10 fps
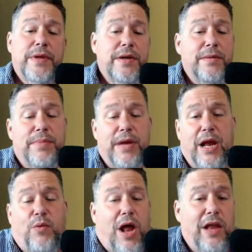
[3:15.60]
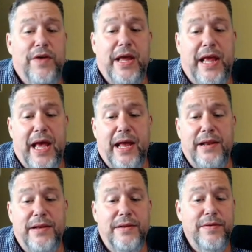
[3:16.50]
being relevant
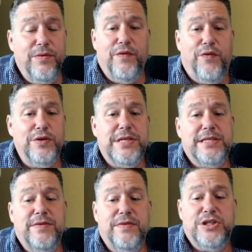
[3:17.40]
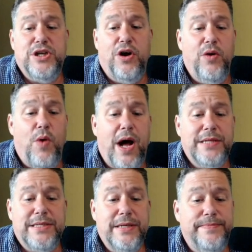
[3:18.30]
again with a full season of Deshaun
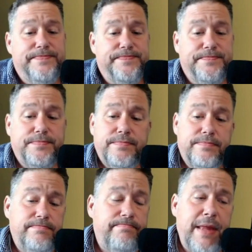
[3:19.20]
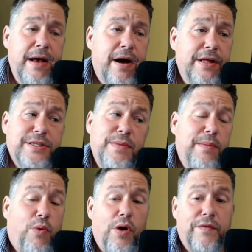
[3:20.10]
Watson. That's going to be
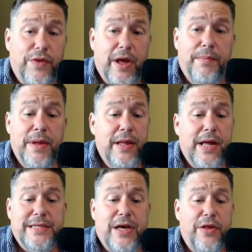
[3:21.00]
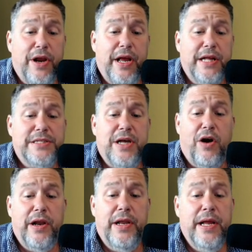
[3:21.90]
important for them. That's how they're going to get
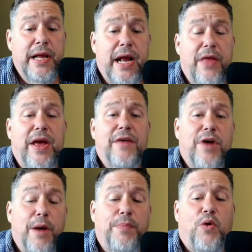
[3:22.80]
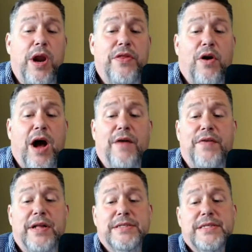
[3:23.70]
started. And they have upgraded their
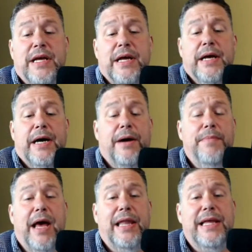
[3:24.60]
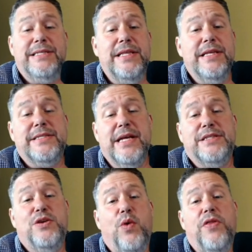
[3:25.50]
offense, at least in the
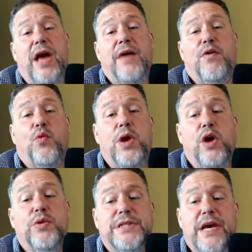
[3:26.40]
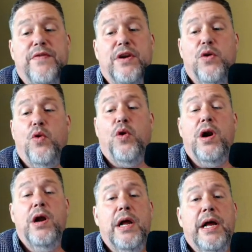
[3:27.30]
sense to where they have a real receiving core.
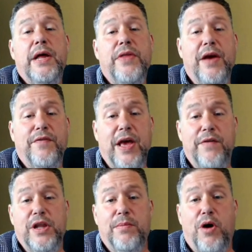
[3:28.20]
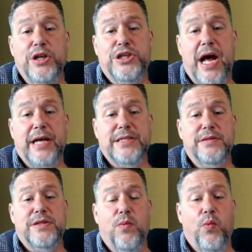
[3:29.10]
They have given Lamar Jackson
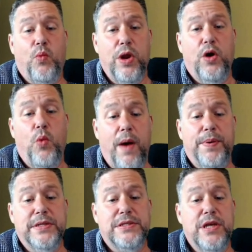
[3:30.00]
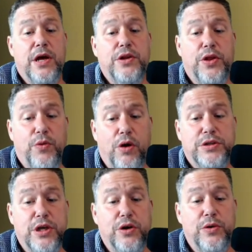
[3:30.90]
some real weapons to throw
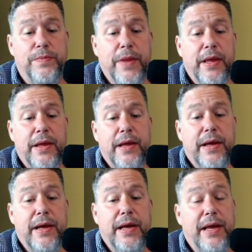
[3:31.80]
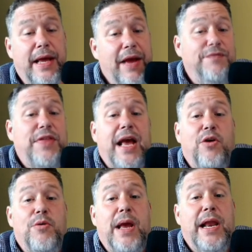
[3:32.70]
to if they can
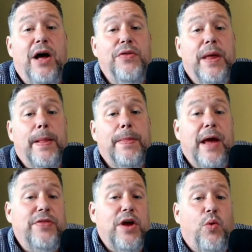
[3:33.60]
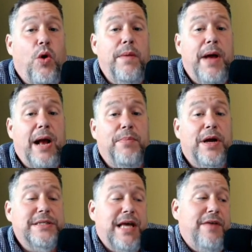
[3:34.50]
remain healthy, like their quarterback,
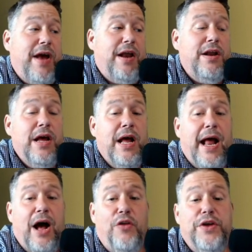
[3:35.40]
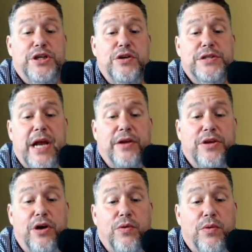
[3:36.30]
because they have had health issues there
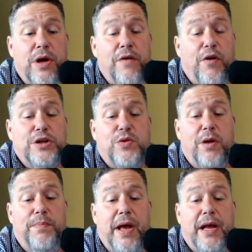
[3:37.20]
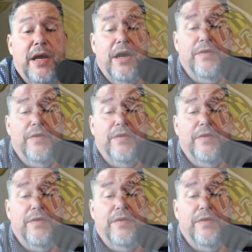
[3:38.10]
too. First-round pick of